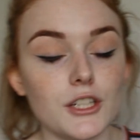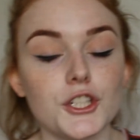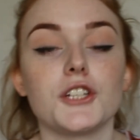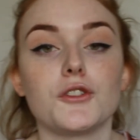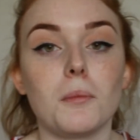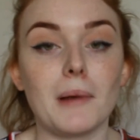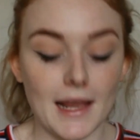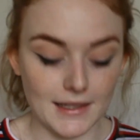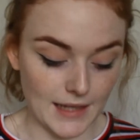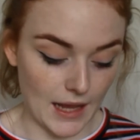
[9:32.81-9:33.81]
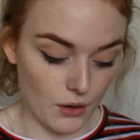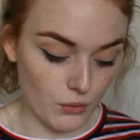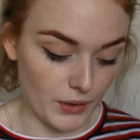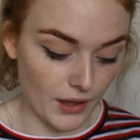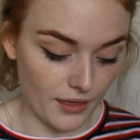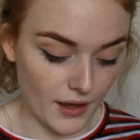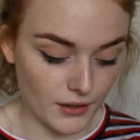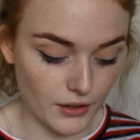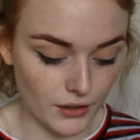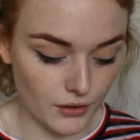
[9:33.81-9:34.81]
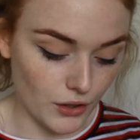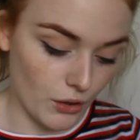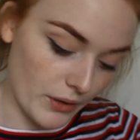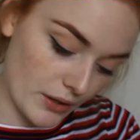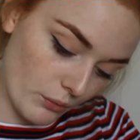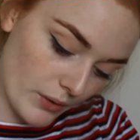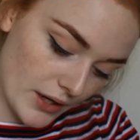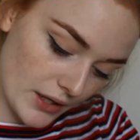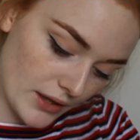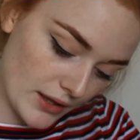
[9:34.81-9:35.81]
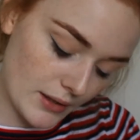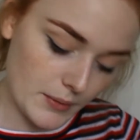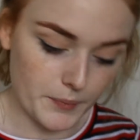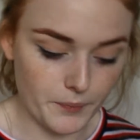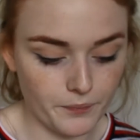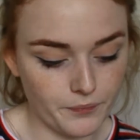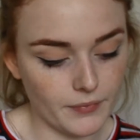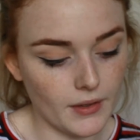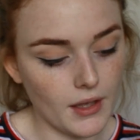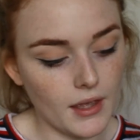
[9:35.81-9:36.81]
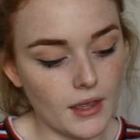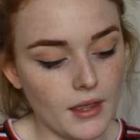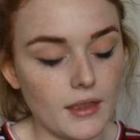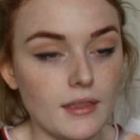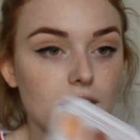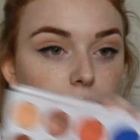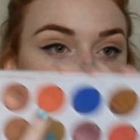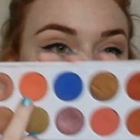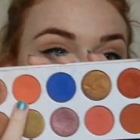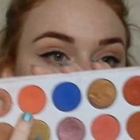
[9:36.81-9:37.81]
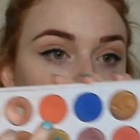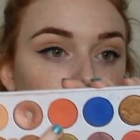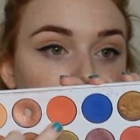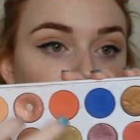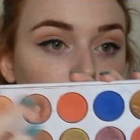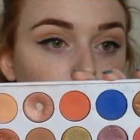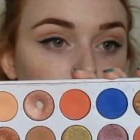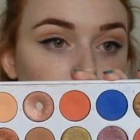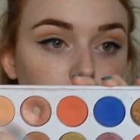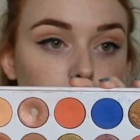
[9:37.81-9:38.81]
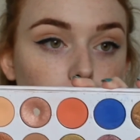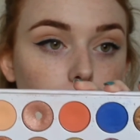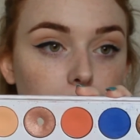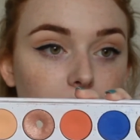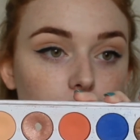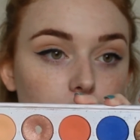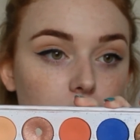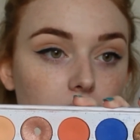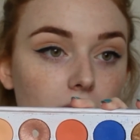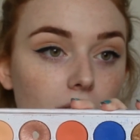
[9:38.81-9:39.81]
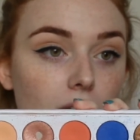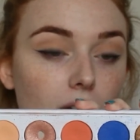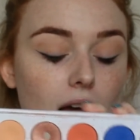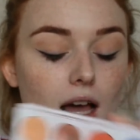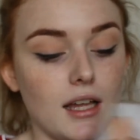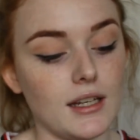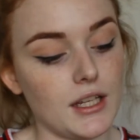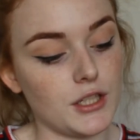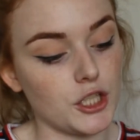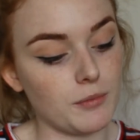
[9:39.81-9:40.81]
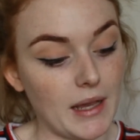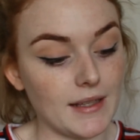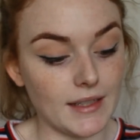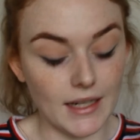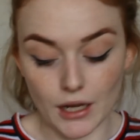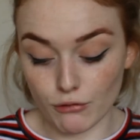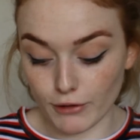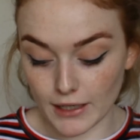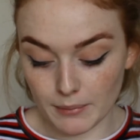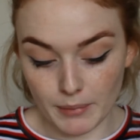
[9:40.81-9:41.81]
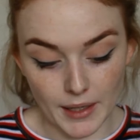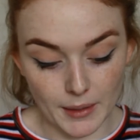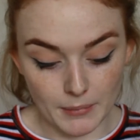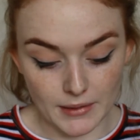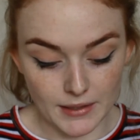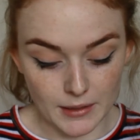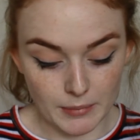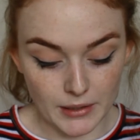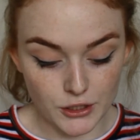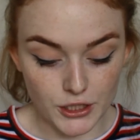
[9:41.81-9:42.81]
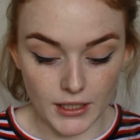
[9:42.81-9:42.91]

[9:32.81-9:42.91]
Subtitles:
that shade is all blended out, we are then going to go in with this peach shade right here, which is called Peachy, and it's just basically a really pigmented peachy